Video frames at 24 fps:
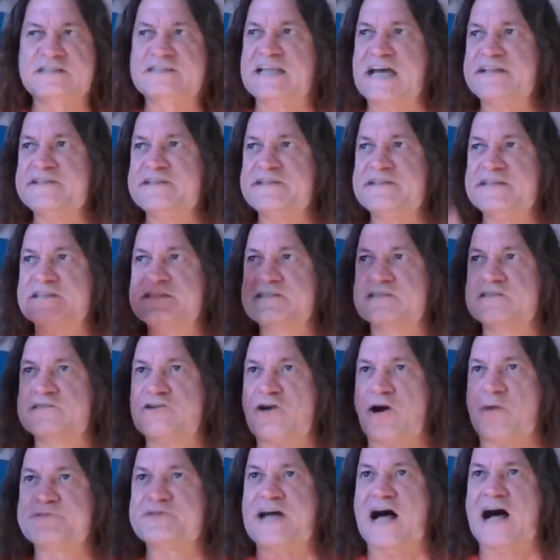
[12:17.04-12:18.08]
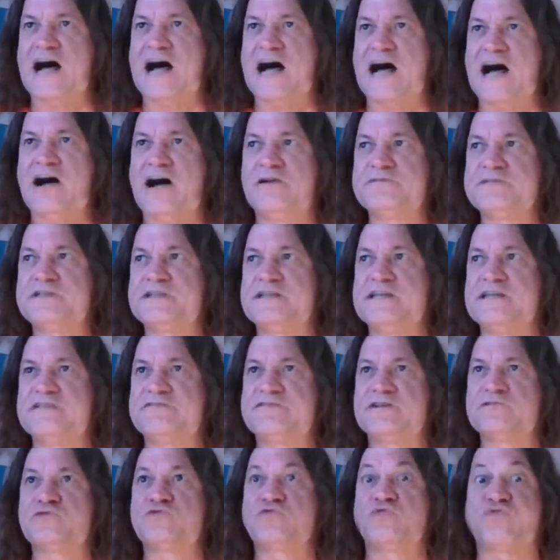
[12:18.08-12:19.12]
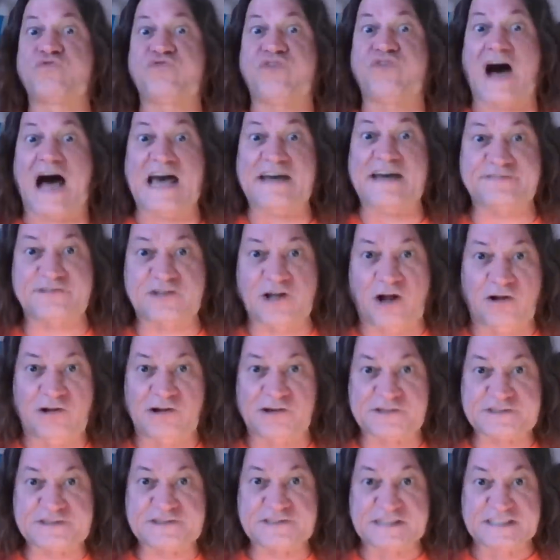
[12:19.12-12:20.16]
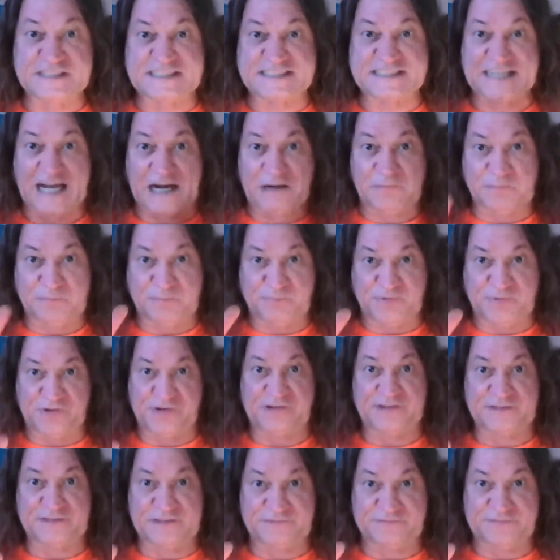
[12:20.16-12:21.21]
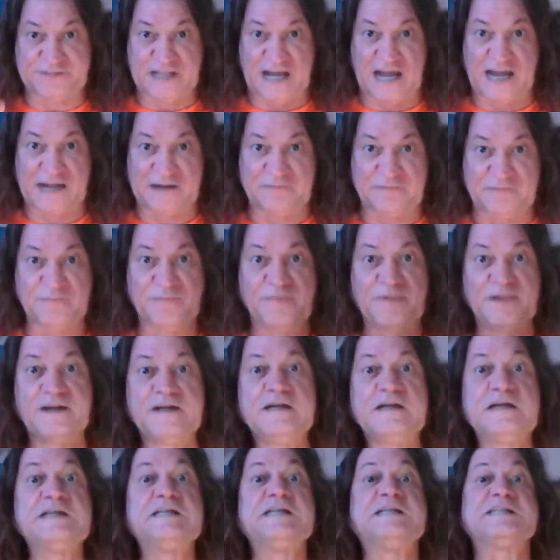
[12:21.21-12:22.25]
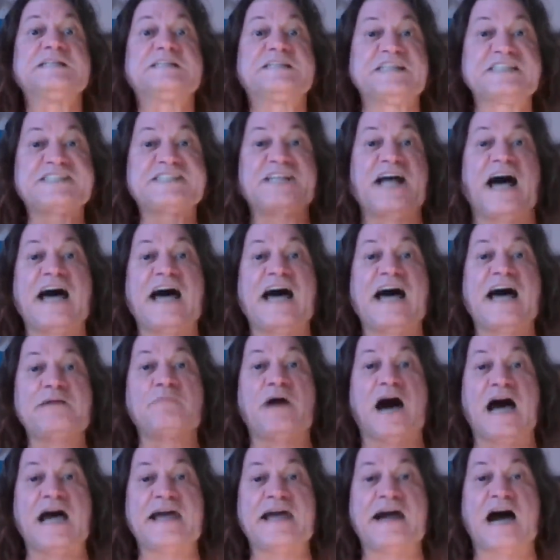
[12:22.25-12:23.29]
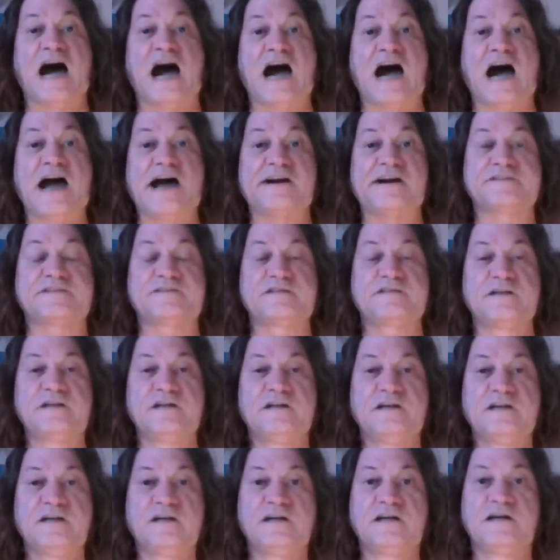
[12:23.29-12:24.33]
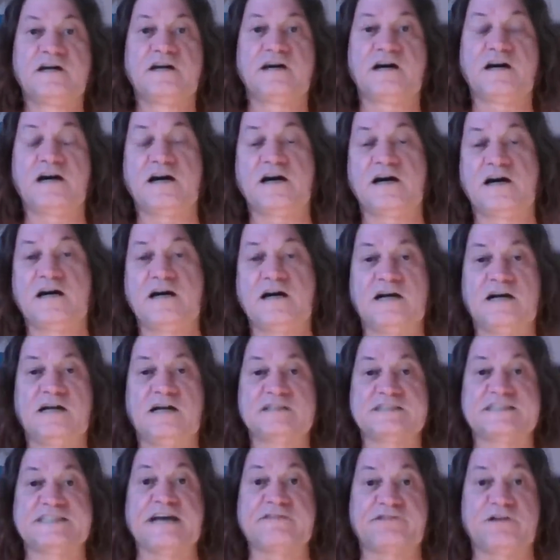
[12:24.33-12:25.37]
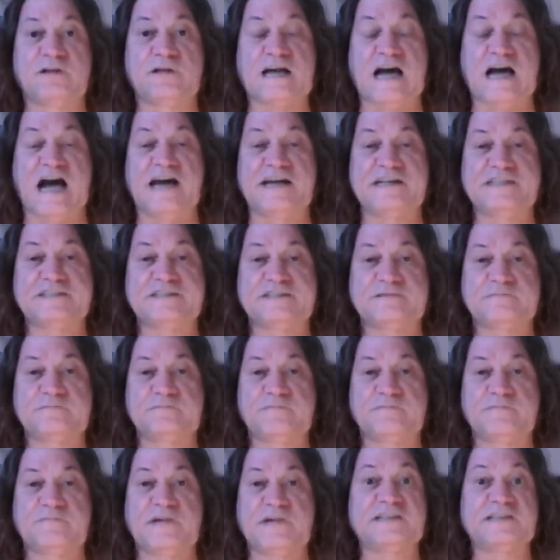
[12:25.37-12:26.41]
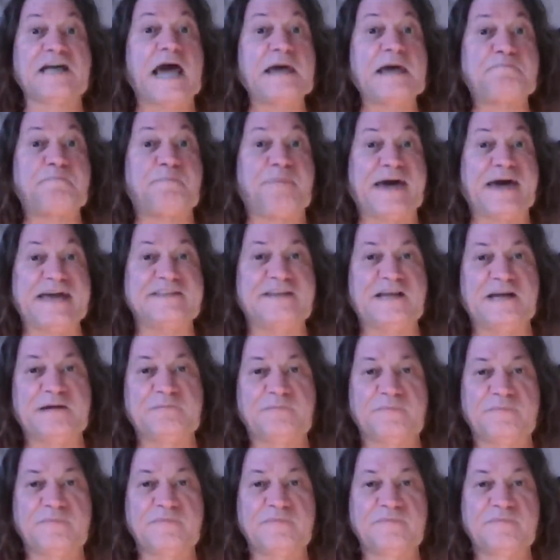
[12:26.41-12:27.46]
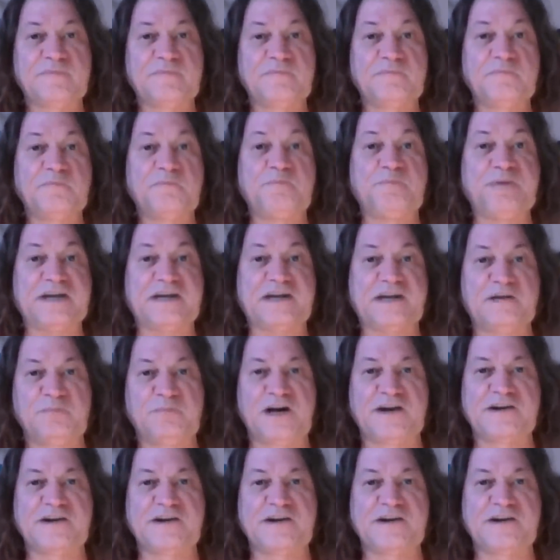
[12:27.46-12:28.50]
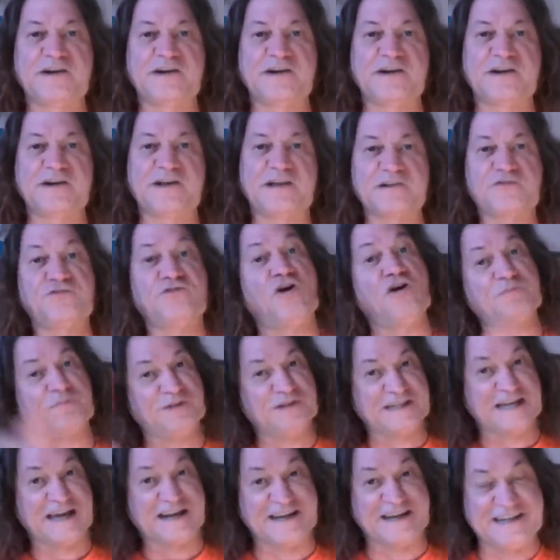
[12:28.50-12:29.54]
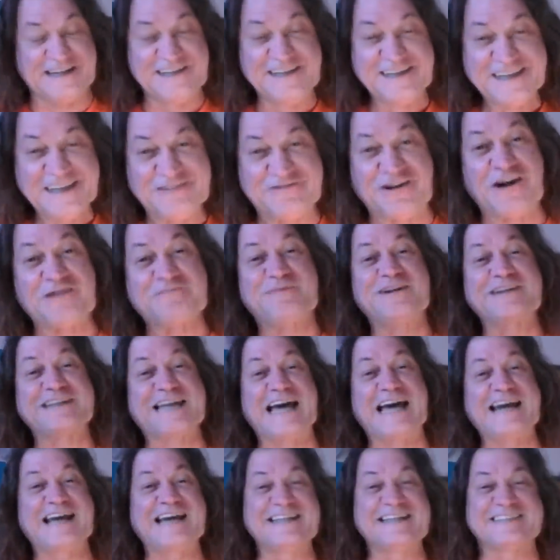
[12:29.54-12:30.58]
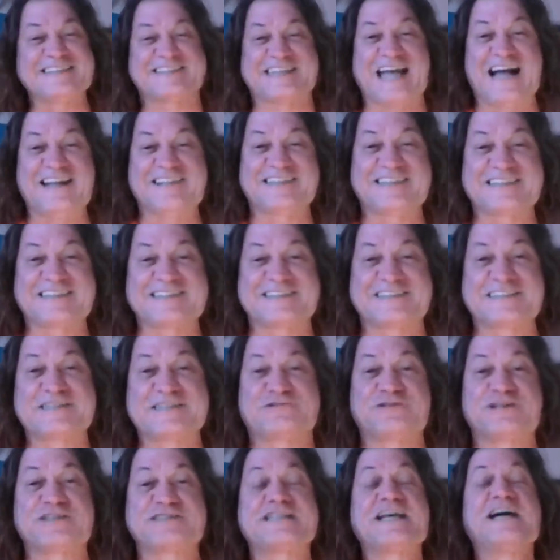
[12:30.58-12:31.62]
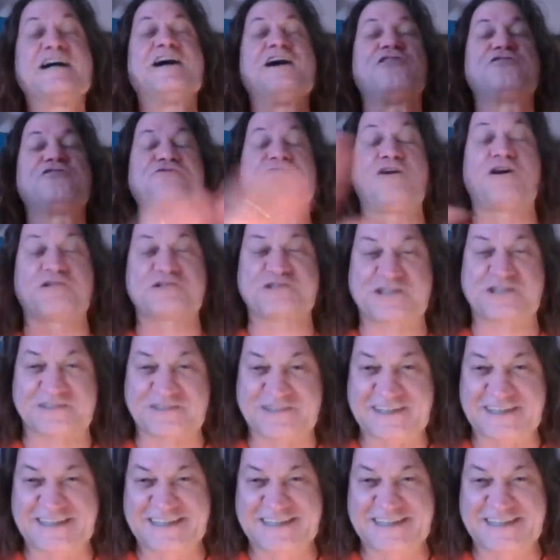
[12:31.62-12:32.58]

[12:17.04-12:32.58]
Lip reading: Then it dropped down even to $5 in some period of time. In this time, I hired several guys, and I paid them big money for Bulgaria. For Bulgarian standards, this was a fortune.